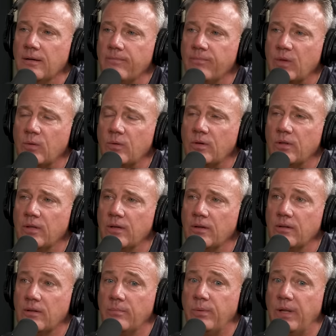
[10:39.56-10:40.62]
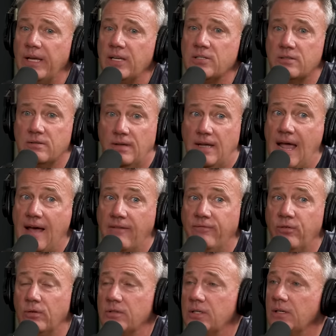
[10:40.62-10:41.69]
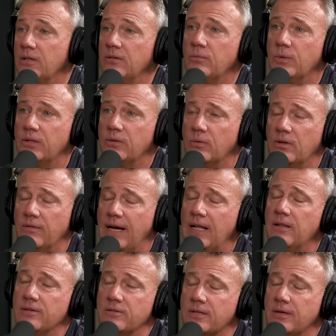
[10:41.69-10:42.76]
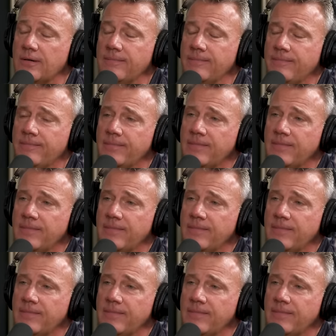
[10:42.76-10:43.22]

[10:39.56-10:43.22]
the place at full tilt with the World of Outlaws there.